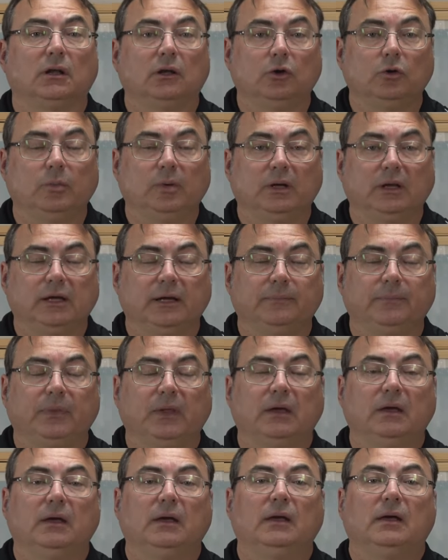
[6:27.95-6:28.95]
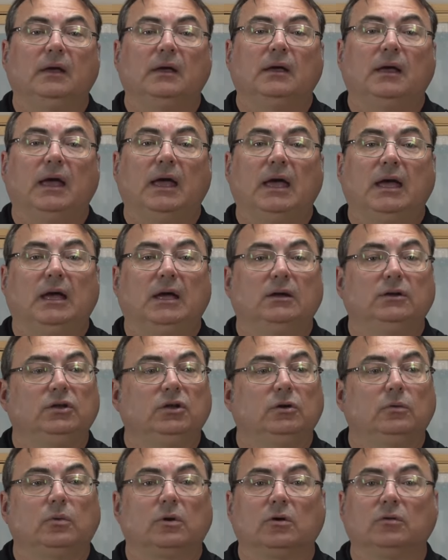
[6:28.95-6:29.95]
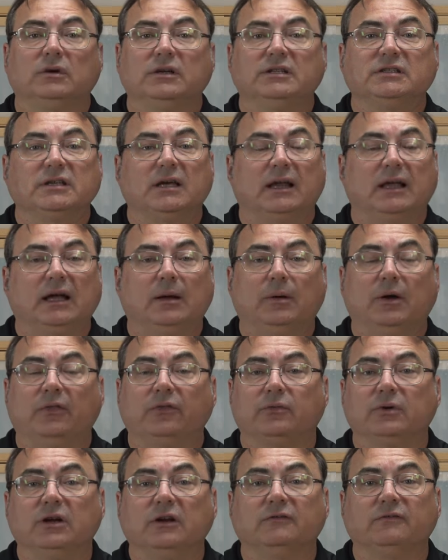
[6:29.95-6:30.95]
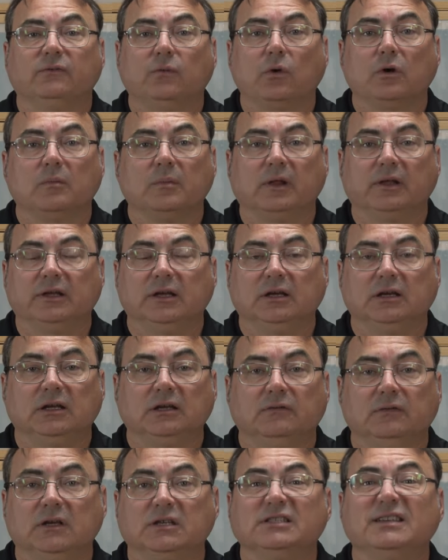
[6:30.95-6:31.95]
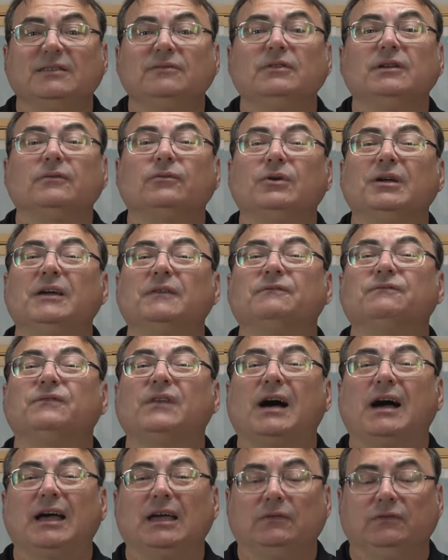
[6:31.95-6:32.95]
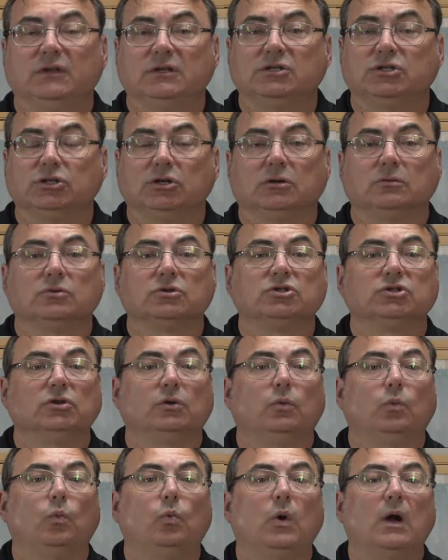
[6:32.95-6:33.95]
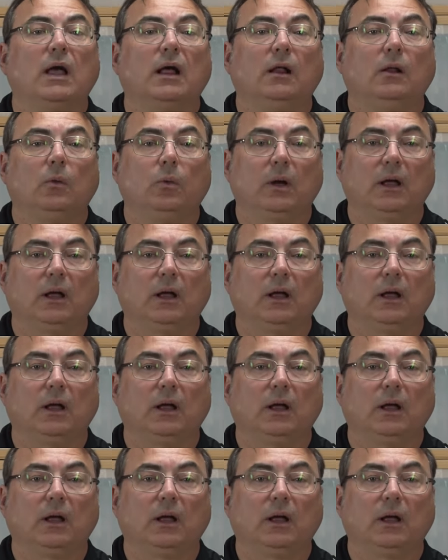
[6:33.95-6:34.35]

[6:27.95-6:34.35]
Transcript: globally and you know we're only selling about three to four million EVs. Even if we hit five this year, we're still well,